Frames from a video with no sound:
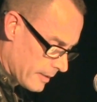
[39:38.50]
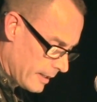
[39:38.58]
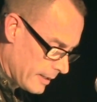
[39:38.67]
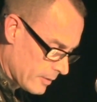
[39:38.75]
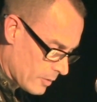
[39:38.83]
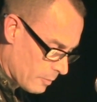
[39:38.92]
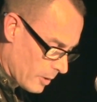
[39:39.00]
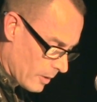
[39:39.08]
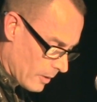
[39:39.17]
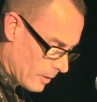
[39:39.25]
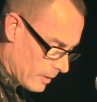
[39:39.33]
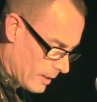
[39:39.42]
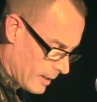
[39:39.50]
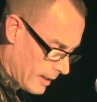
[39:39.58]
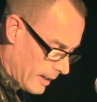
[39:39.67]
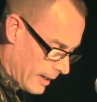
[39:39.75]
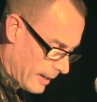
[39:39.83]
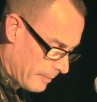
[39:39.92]
things were
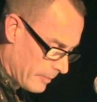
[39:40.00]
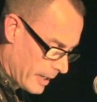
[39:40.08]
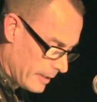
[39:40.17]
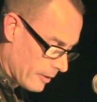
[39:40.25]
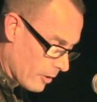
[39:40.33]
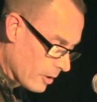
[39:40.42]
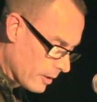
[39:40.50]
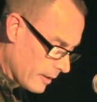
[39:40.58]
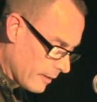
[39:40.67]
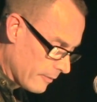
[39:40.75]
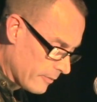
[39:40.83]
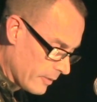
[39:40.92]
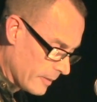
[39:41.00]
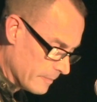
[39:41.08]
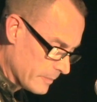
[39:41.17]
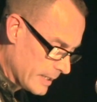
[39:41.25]
unheard of